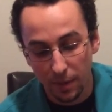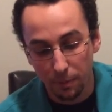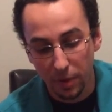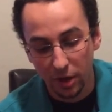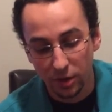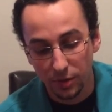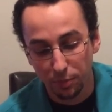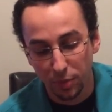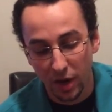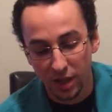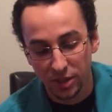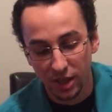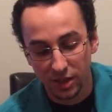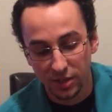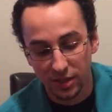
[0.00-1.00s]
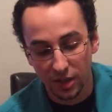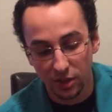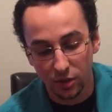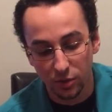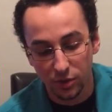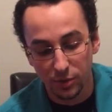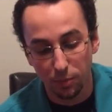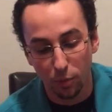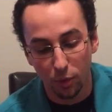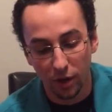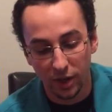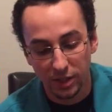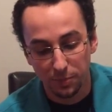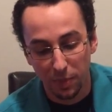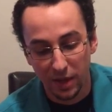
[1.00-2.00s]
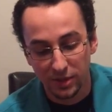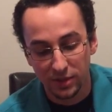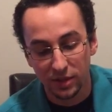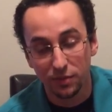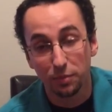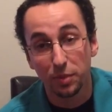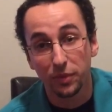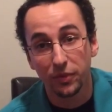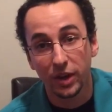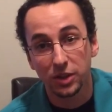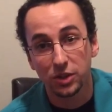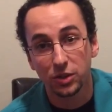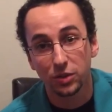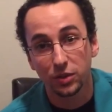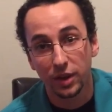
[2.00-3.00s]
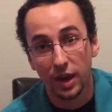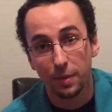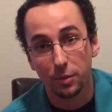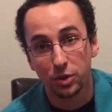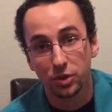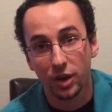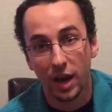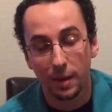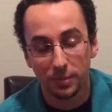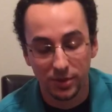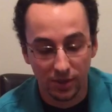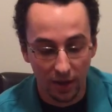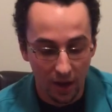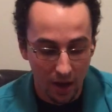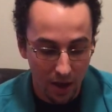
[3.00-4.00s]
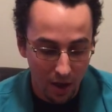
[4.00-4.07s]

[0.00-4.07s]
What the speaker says: compared to projects that used more expensive professional camera traps,